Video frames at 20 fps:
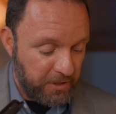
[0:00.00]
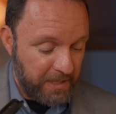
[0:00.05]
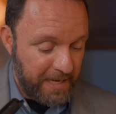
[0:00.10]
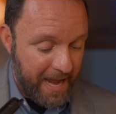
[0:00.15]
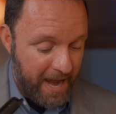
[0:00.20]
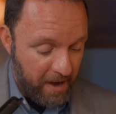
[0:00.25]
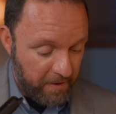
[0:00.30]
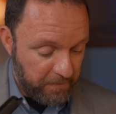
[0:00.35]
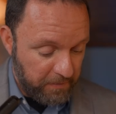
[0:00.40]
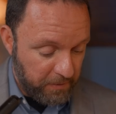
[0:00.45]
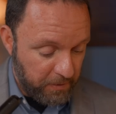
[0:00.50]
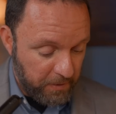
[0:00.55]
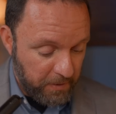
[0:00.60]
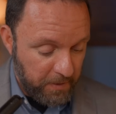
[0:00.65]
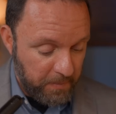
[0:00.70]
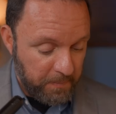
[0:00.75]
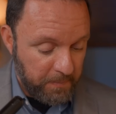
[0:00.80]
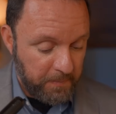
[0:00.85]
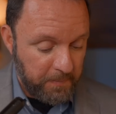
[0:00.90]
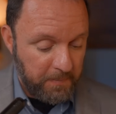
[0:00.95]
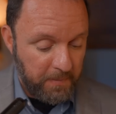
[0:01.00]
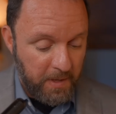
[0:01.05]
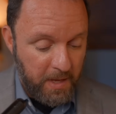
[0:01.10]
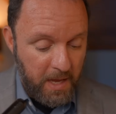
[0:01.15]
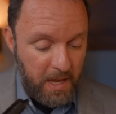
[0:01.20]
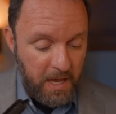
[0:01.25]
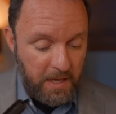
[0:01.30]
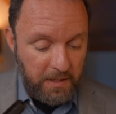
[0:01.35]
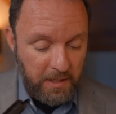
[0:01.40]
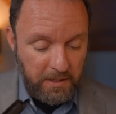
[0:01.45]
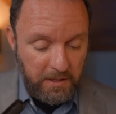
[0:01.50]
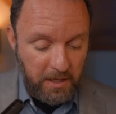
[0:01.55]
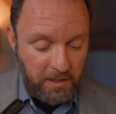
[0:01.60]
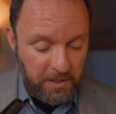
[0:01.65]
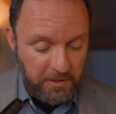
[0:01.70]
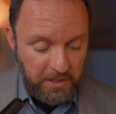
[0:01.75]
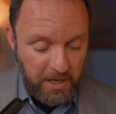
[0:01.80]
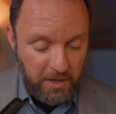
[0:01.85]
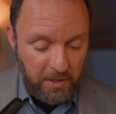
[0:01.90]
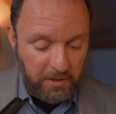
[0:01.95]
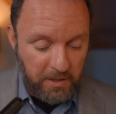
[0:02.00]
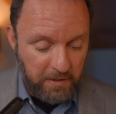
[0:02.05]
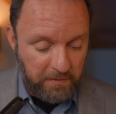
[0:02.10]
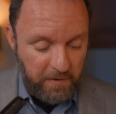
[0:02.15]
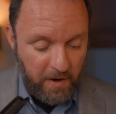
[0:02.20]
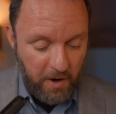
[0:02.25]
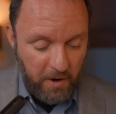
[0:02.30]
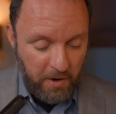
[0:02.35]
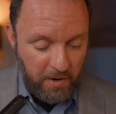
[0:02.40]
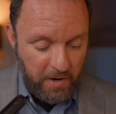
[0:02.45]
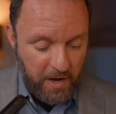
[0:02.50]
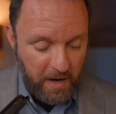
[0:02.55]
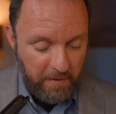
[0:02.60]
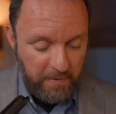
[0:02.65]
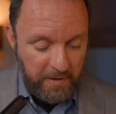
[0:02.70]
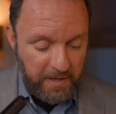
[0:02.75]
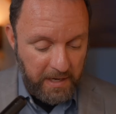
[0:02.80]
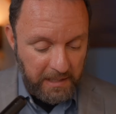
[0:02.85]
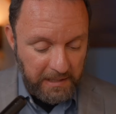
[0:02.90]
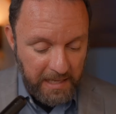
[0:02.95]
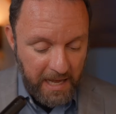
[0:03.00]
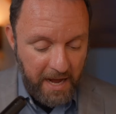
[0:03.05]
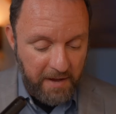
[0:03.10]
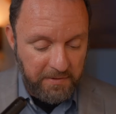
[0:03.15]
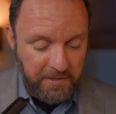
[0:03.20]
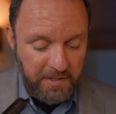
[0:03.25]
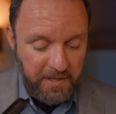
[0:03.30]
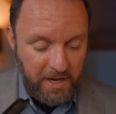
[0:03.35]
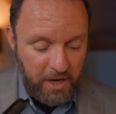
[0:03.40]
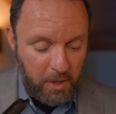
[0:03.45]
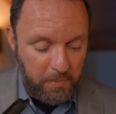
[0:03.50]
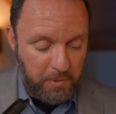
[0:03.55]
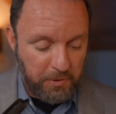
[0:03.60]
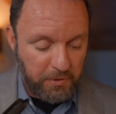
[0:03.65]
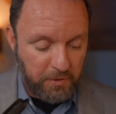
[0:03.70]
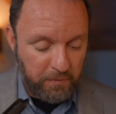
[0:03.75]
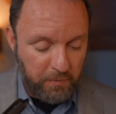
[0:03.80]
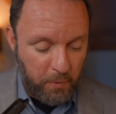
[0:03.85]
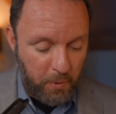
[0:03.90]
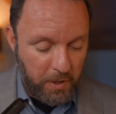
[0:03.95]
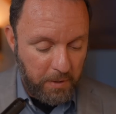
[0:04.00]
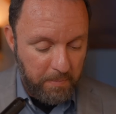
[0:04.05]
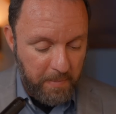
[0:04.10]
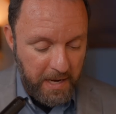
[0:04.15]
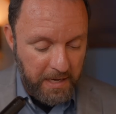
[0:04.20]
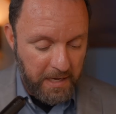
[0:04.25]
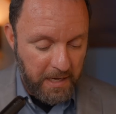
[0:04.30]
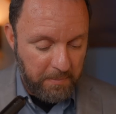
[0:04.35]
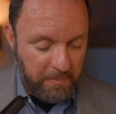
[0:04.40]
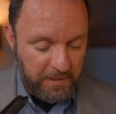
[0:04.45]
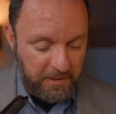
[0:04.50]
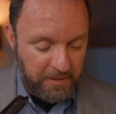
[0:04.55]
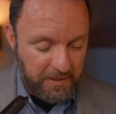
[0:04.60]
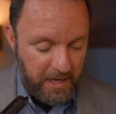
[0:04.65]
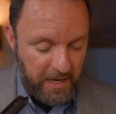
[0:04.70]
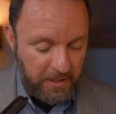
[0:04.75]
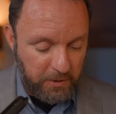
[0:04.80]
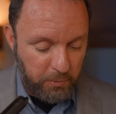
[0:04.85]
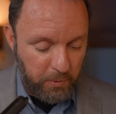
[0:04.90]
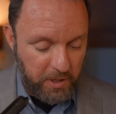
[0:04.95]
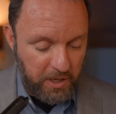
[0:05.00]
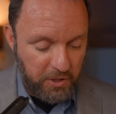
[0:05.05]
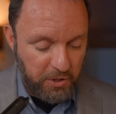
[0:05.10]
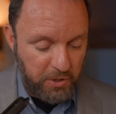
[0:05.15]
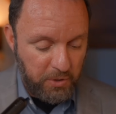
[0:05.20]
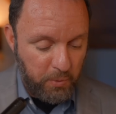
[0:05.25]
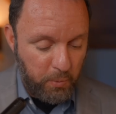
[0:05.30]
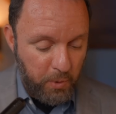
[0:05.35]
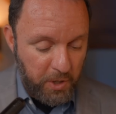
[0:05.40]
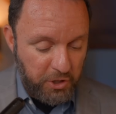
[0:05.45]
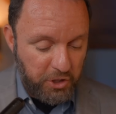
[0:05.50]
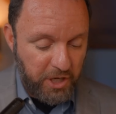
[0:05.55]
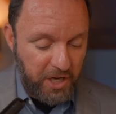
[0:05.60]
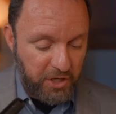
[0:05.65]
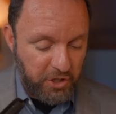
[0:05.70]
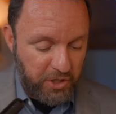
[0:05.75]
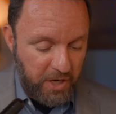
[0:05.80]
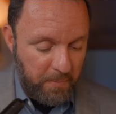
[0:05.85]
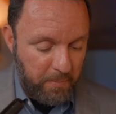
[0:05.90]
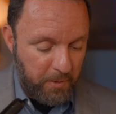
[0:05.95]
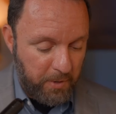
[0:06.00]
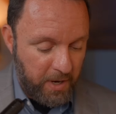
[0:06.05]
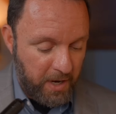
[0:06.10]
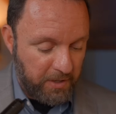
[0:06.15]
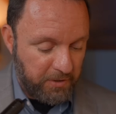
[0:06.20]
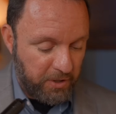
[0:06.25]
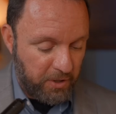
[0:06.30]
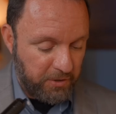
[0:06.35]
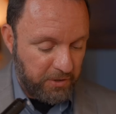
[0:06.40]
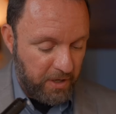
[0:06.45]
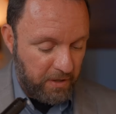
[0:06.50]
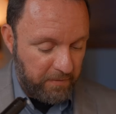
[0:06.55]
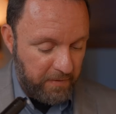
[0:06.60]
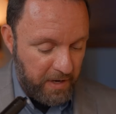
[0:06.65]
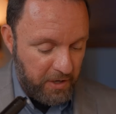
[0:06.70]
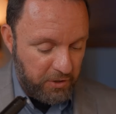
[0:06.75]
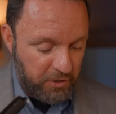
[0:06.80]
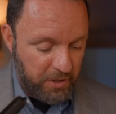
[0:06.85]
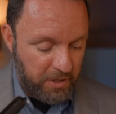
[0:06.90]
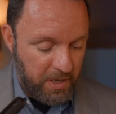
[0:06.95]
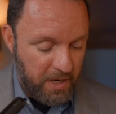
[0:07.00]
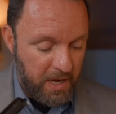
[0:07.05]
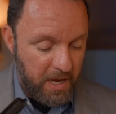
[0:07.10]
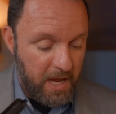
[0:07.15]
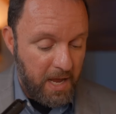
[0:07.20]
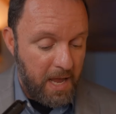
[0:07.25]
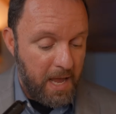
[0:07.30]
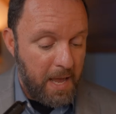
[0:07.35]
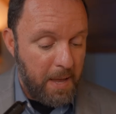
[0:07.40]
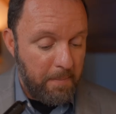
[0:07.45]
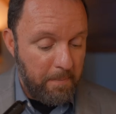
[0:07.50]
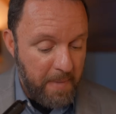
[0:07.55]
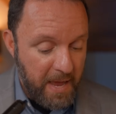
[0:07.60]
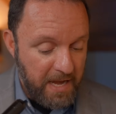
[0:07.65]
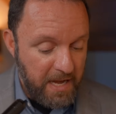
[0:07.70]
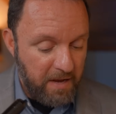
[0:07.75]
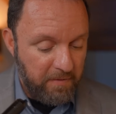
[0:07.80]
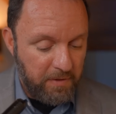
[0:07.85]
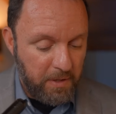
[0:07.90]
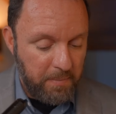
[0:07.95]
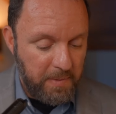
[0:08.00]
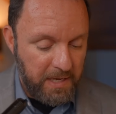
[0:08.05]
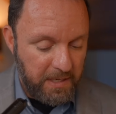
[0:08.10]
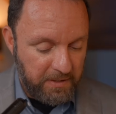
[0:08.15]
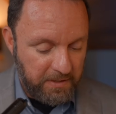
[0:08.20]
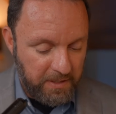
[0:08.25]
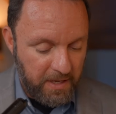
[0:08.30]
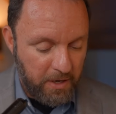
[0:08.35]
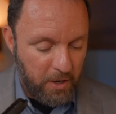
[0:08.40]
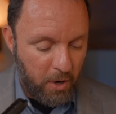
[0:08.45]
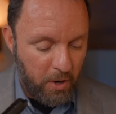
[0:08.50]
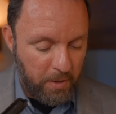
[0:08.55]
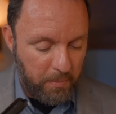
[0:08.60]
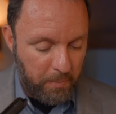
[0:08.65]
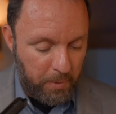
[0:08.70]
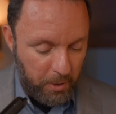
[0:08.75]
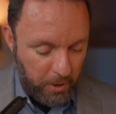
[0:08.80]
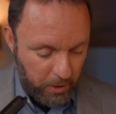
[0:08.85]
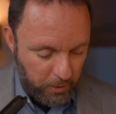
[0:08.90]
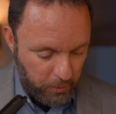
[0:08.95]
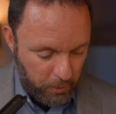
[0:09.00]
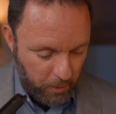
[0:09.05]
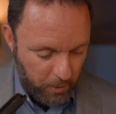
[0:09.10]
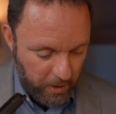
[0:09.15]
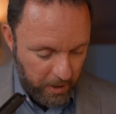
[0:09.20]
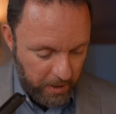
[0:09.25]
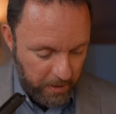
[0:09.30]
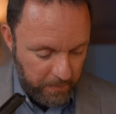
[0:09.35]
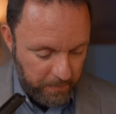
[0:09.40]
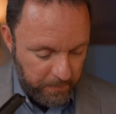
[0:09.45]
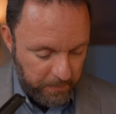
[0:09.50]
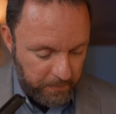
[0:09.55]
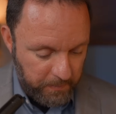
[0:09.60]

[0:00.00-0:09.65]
is an after. They tell us how to live our everyday lives, and they help us avoid making mistakes which can jeopardize our salvation. Many of them, he said, are in purgatory.